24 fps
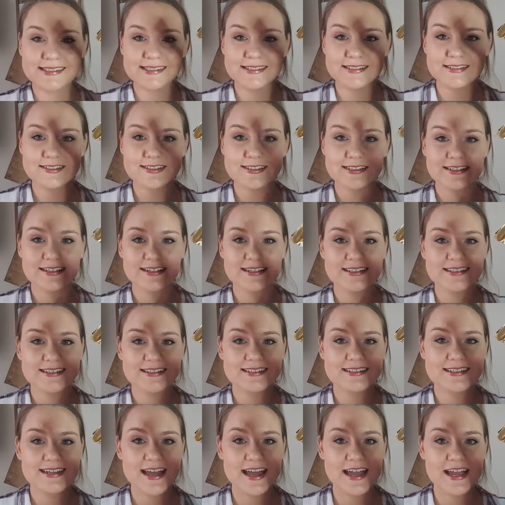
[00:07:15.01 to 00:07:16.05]
There's a
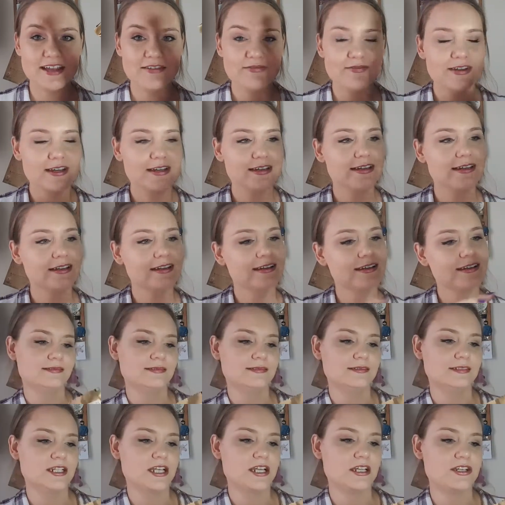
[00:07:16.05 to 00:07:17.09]
Godiva
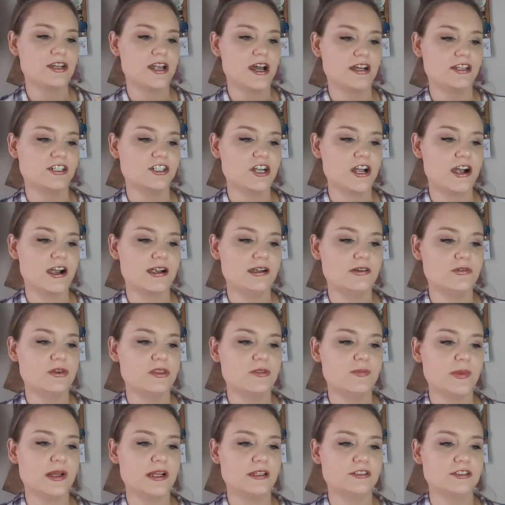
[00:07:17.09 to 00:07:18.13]
ganache heart
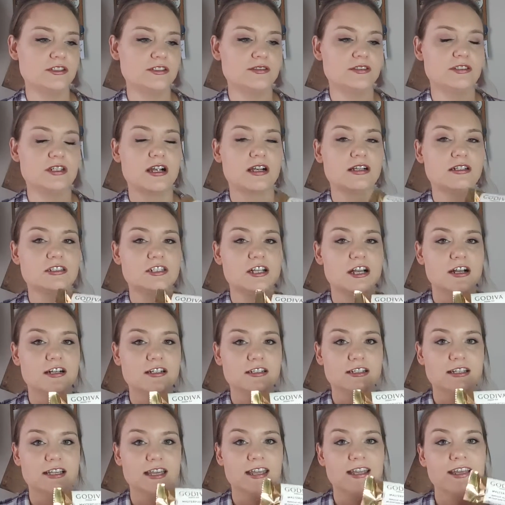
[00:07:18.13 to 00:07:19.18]
with Belgian dark
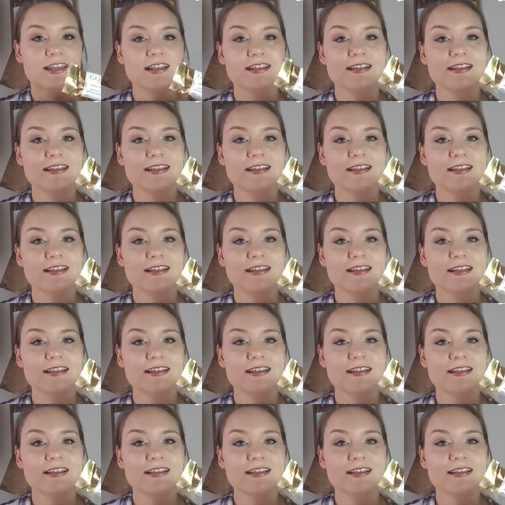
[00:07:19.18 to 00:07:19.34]
chocolate.